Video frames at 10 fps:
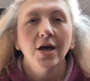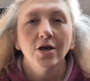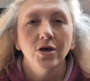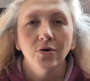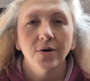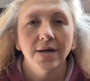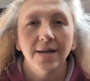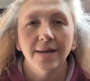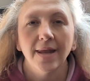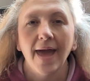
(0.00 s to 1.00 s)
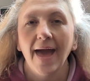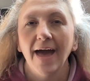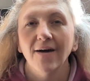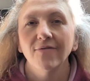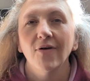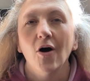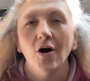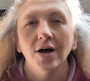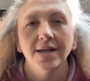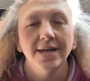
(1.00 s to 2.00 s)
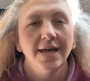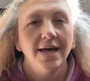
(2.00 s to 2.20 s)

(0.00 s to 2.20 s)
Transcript: You can have on